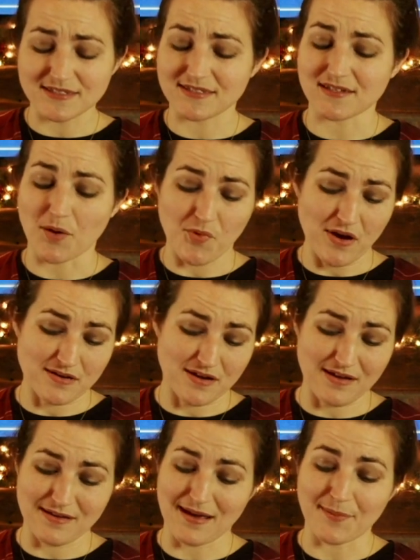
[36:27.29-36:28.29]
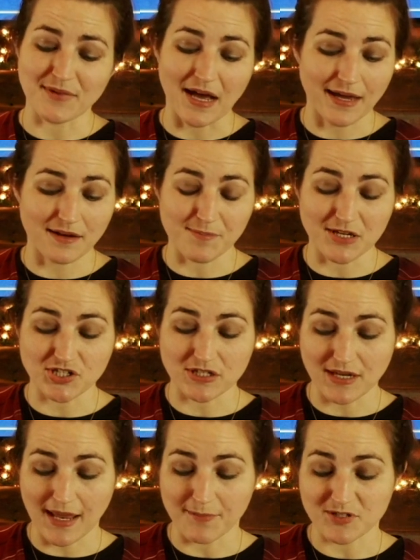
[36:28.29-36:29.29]
Someone, I'm not going to
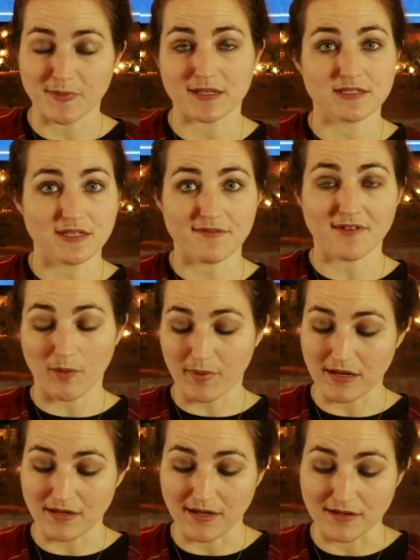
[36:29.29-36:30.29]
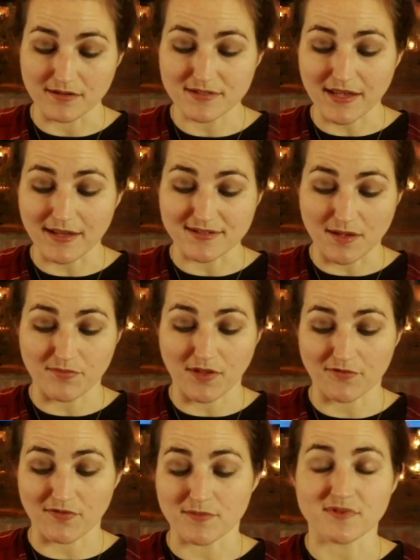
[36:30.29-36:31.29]
mention names, but Steve Nalbandian said
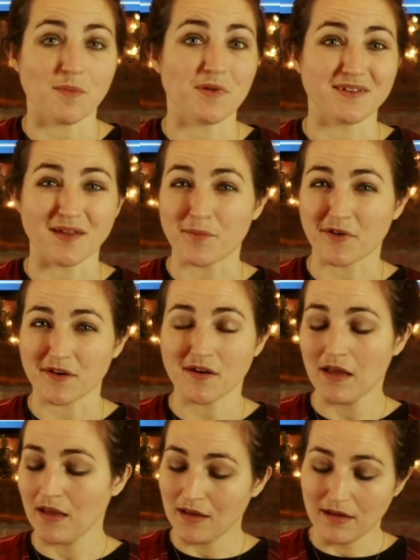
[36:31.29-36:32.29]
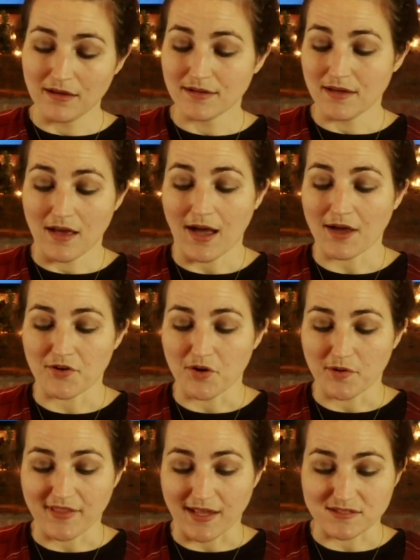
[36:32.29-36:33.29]
something from Dumb and Dumber. I don't
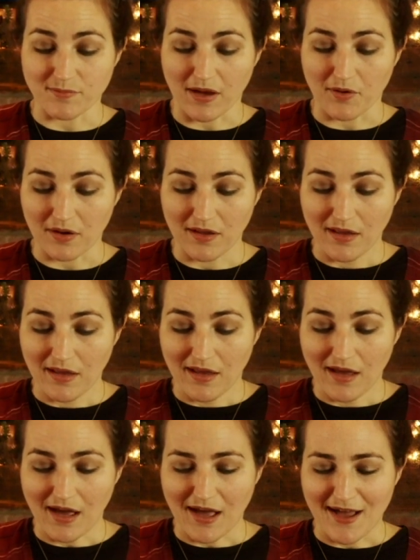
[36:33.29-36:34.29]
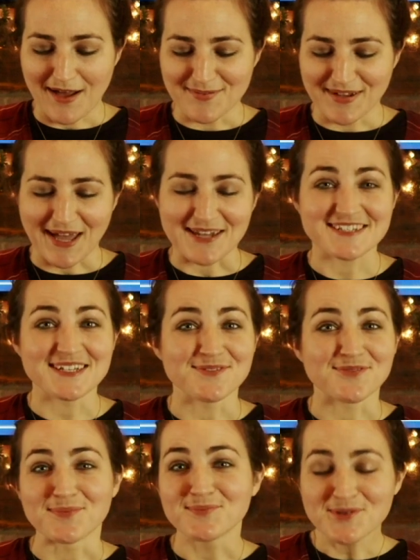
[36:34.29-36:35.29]
know what that's about. I got a
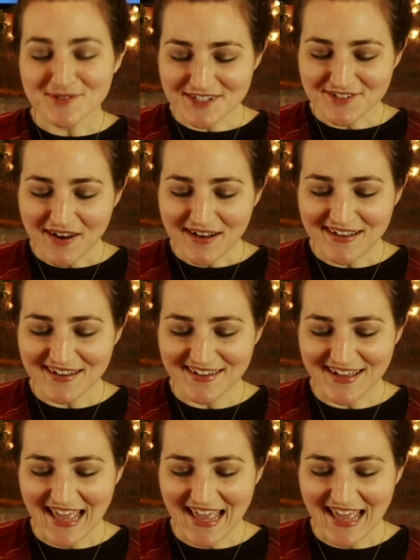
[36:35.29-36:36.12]
scene from Moonstruck.